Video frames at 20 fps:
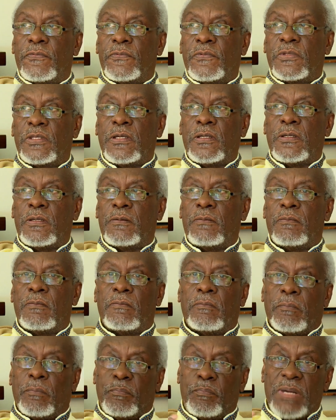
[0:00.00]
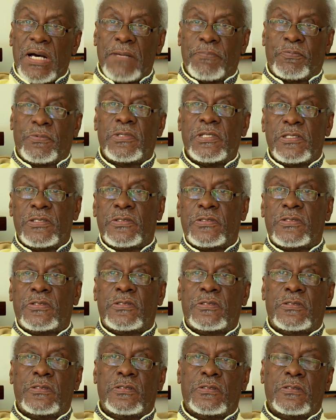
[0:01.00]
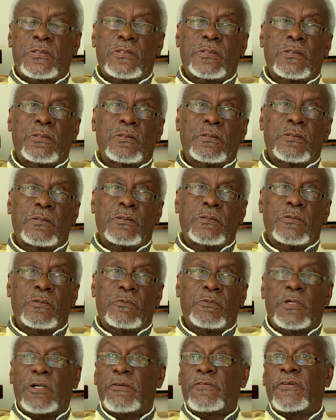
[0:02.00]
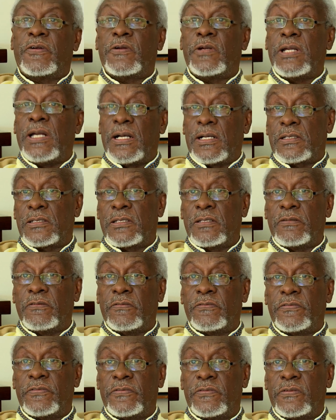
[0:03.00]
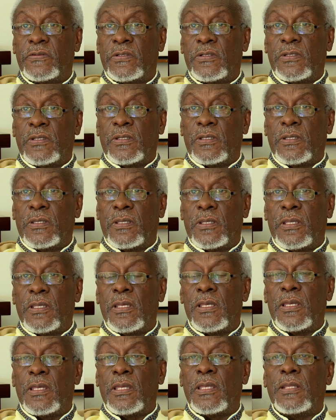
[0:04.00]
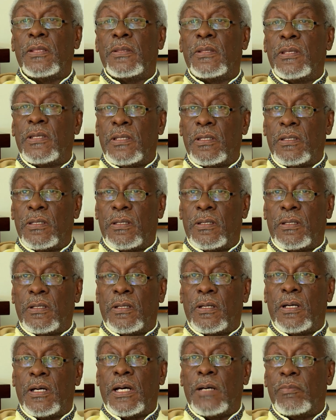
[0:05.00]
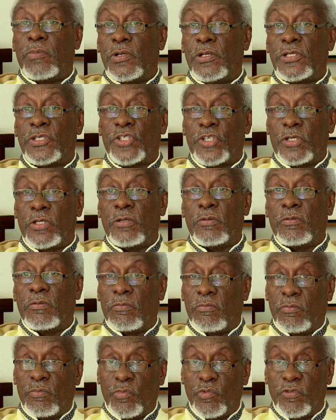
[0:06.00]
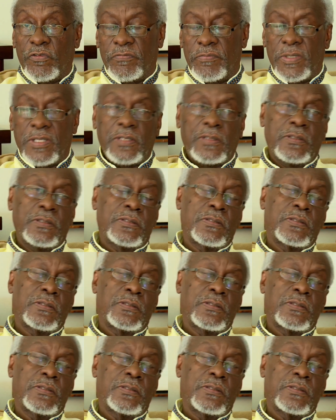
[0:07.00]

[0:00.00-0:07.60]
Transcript: The Baptists were very active in the abolition movement. Yes.